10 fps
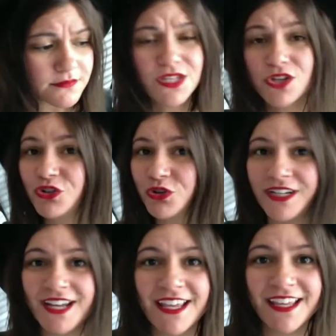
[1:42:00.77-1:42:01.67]

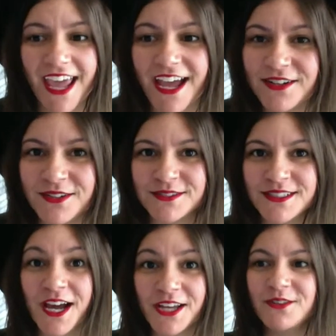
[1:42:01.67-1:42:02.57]
create candles
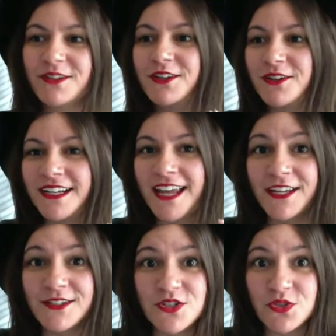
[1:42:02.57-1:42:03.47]
you can
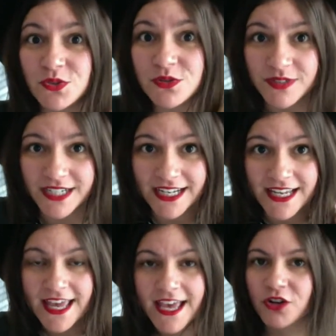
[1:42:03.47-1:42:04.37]
create jewelry
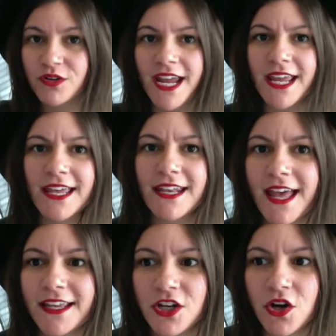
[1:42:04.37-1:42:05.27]
create an
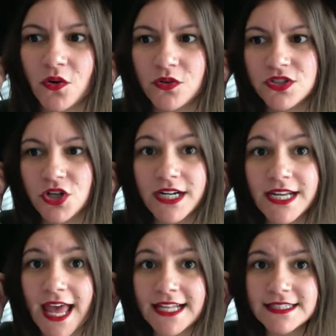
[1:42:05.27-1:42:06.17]
you know start an
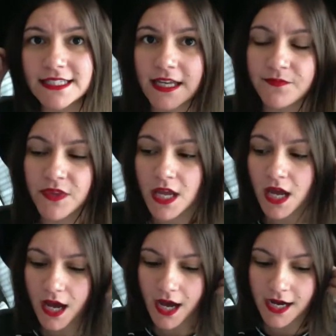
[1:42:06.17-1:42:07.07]
etsy
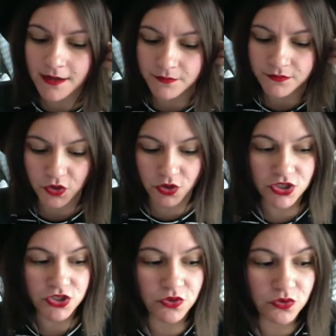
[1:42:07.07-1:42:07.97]
um, you can
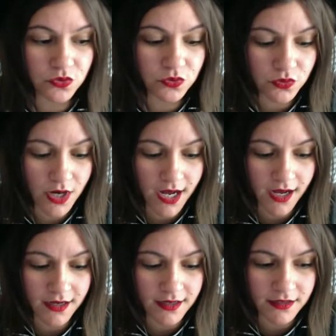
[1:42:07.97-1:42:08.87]
do,
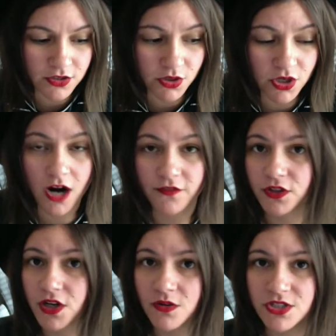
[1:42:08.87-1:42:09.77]
uh, you can offer
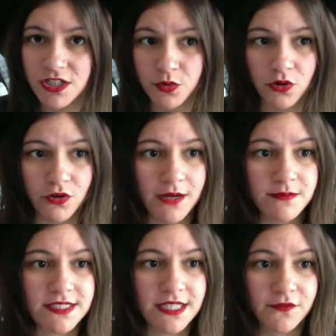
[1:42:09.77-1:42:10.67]
coaching
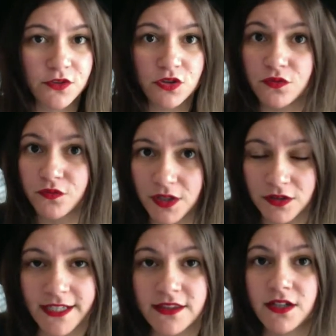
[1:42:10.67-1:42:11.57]
programs if you feel
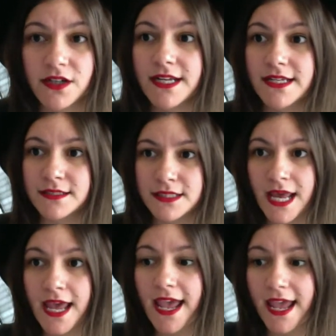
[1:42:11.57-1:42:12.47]
like there is
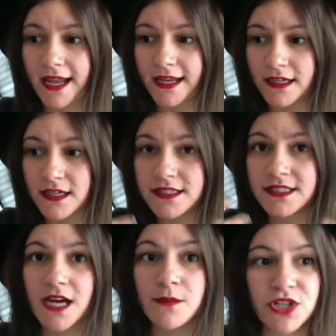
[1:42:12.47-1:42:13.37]
a
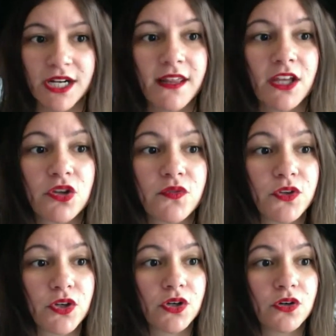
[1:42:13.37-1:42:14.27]
subject that you
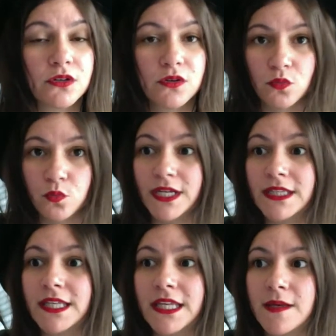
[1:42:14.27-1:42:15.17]
feel
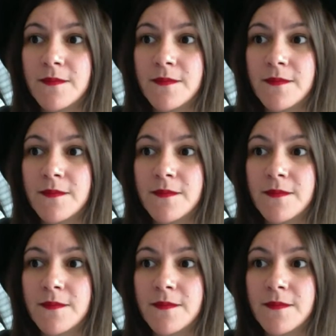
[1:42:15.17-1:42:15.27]
really